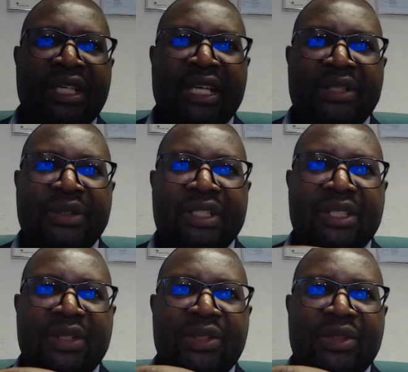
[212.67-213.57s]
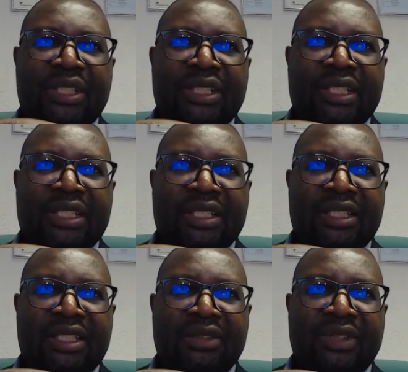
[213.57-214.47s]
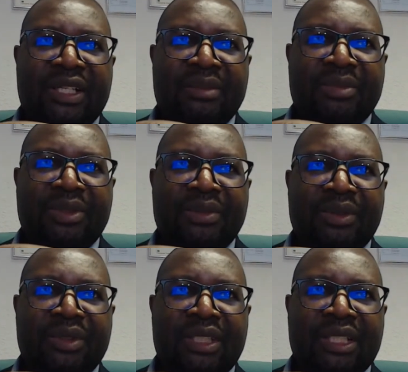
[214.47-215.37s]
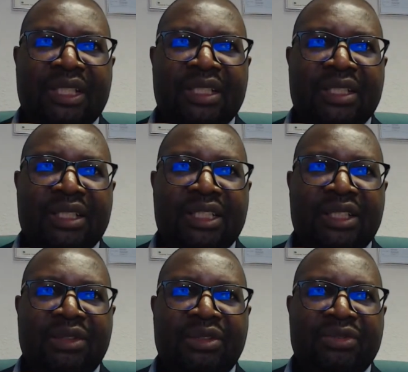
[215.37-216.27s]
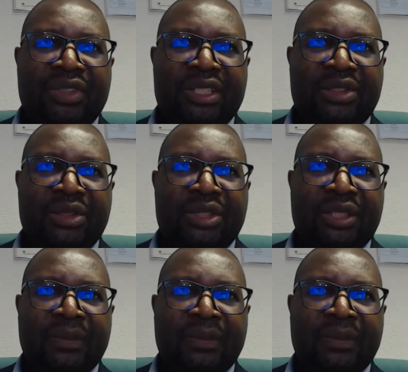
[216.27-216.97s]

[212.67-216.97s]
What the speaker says: you can download it. It's available on the gov.uk